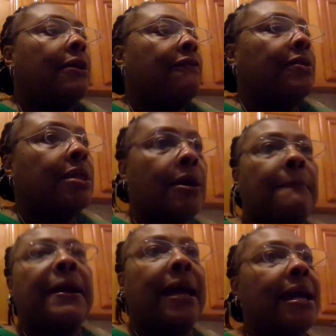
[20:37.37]
the
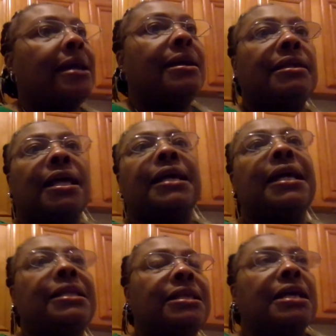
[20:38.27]
pain. Like,
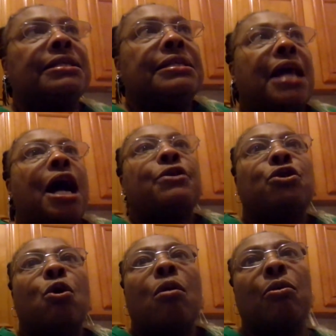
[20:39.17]
it's not
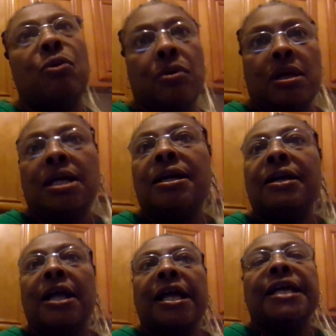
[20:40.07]
normal.
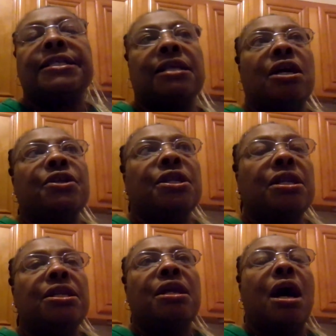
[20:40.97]
It's a
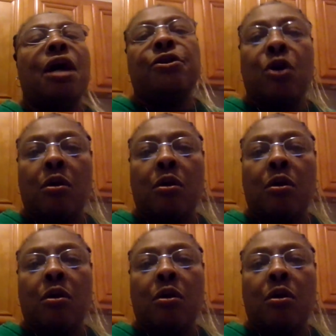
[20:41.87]
non-normal